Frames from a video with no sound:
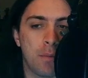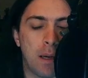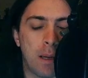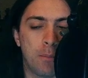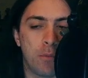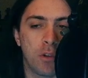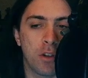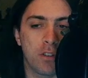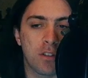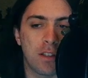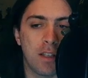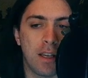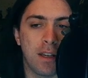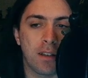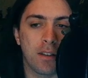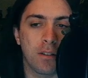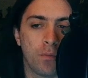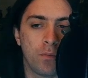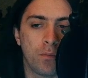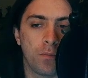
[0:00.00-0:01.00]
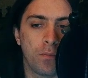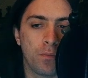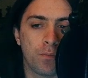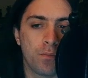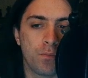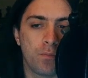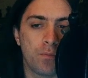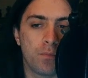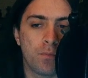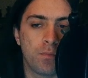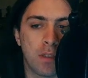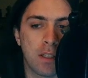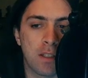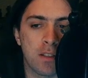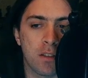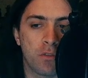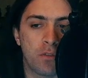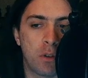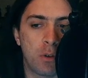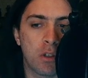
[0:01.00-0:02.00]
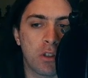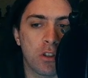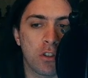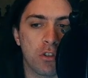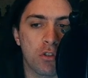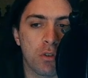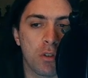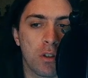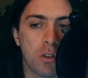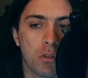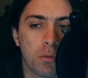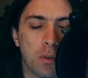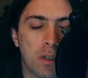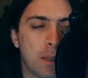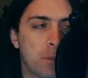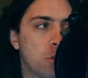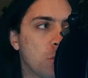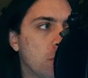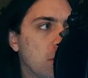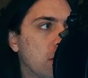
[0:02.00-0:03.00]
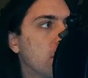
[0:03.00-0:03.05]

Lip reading: I'm not like, it's not very controlled what I'm doing.